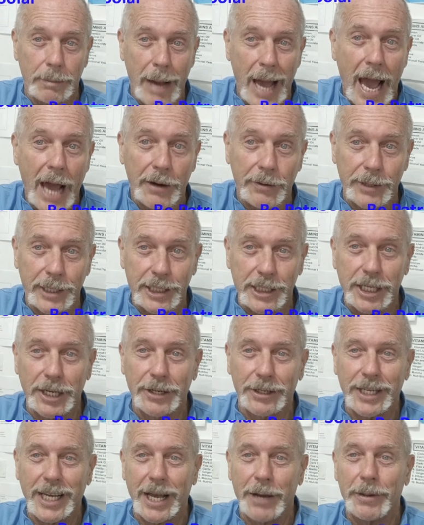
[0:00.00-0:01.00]
the batteries.
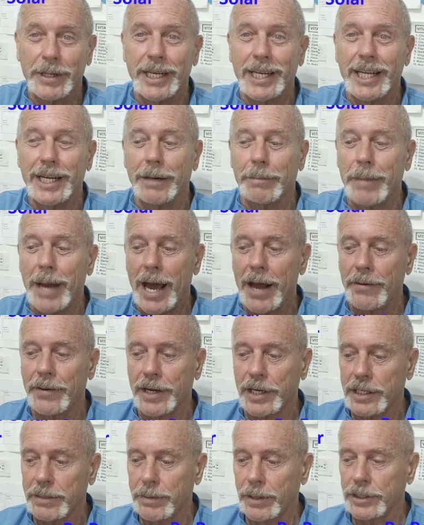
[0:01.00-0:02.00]
Okay, we need a
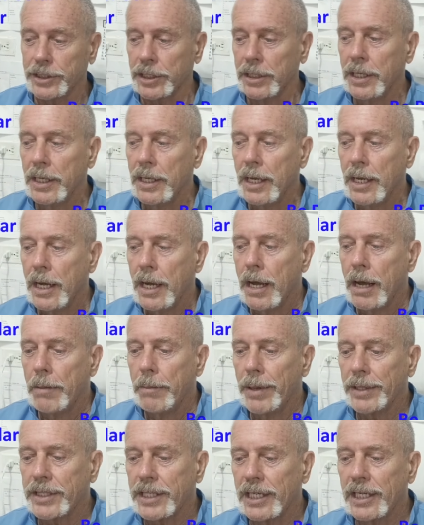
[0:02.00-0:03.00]
battery explosion.
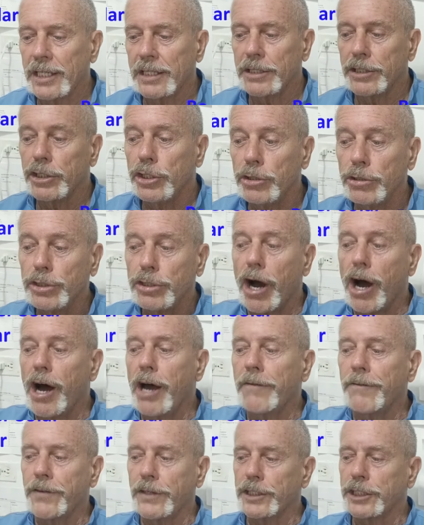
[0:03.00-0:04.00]
But the new
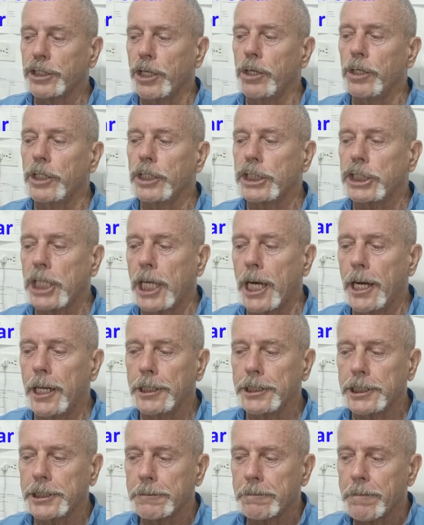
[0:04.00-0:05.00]
dawn for solar
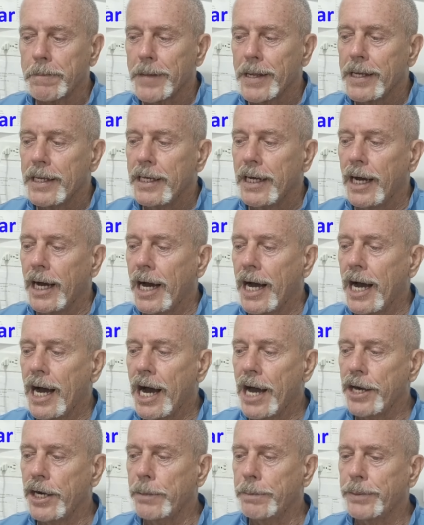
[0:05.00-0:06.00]
cells,
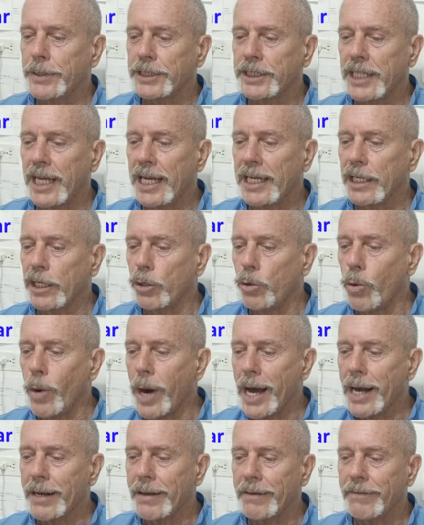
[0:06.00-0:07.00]
100%
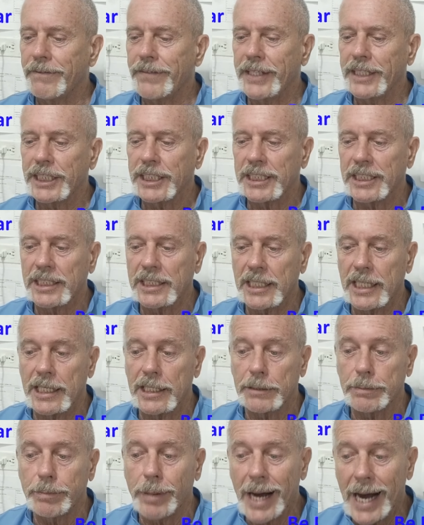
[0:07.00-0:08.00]
quantum efficiency
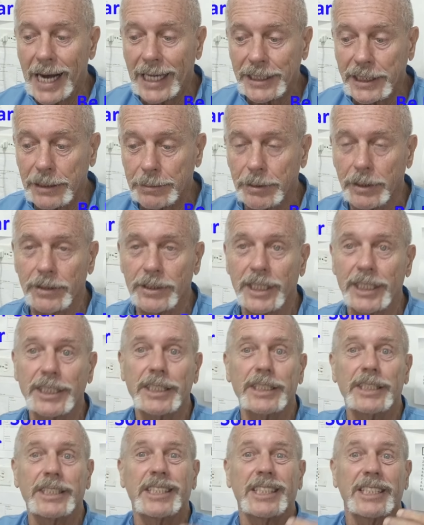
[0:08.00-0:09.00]
is possible. This
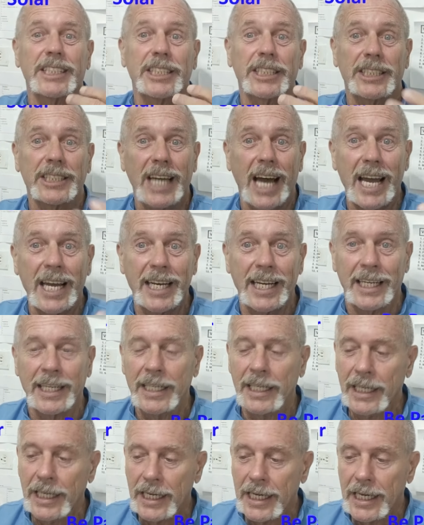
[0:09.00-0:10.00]
is exciting.
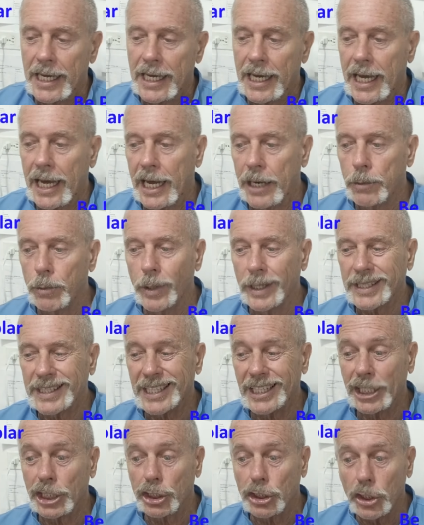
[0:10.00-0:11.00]
And what
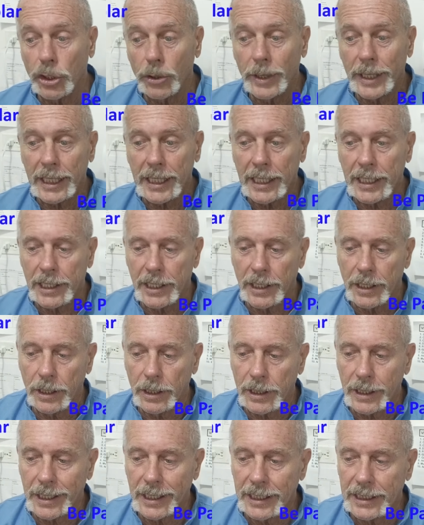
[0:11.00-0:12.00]
they're doing
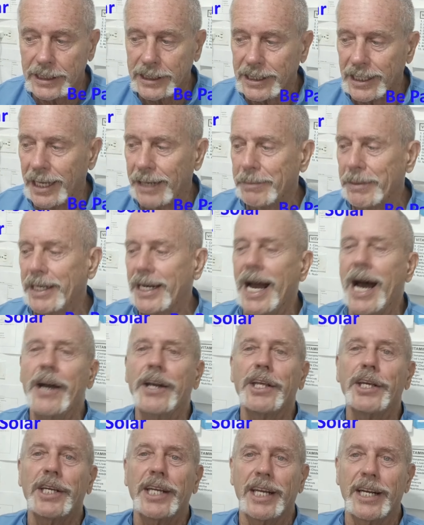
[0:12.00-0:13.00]
here is, I mean, how
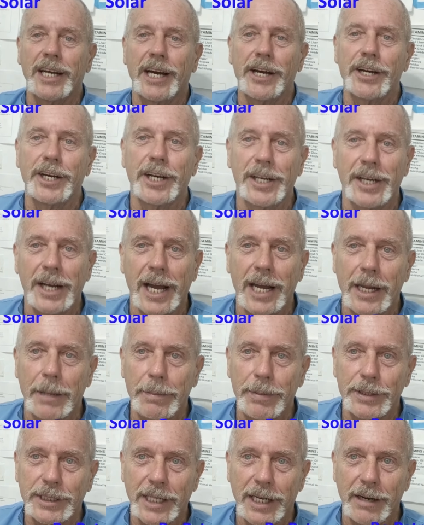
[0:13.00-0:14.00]
do you get
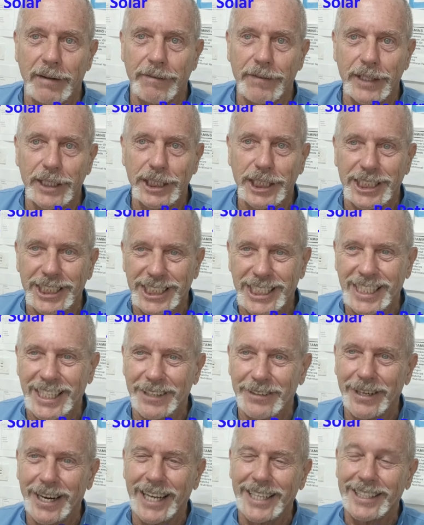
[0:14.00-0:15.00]
190%
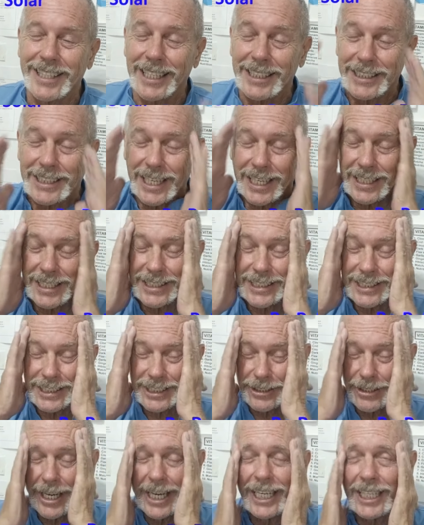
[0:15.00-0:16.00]
efficiency, right? That's kind of
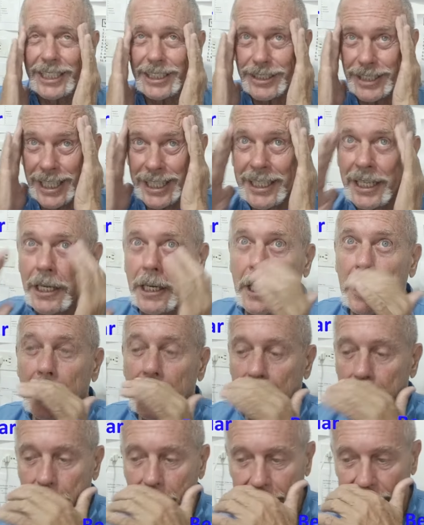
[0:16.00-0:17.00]
strange, right?
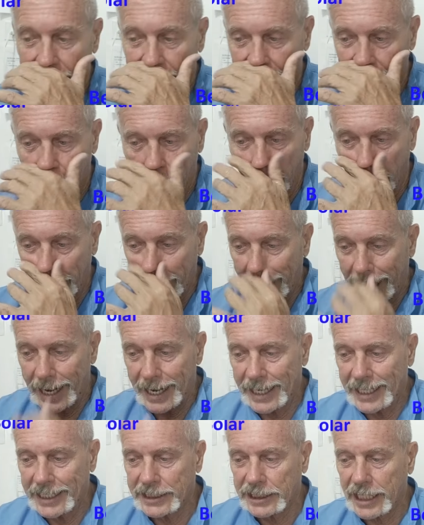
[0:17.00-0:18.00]
But what
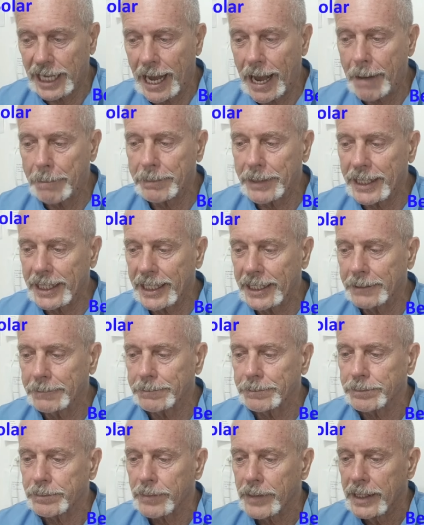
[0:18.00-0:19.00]
is
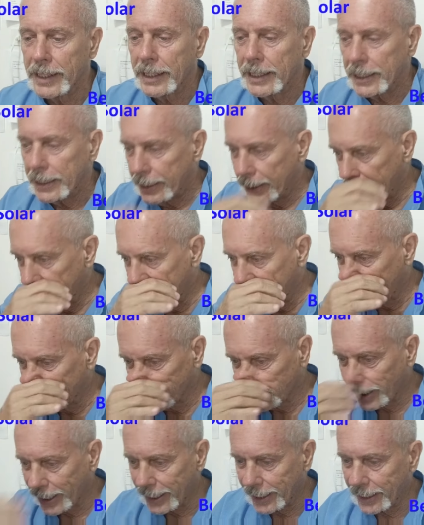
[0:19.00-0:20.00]
happening, and
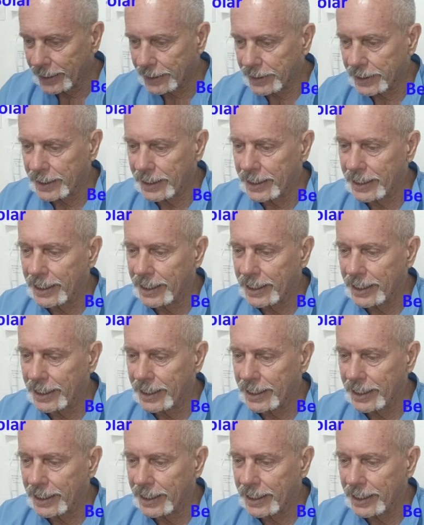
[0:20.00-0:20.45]
I'll try to get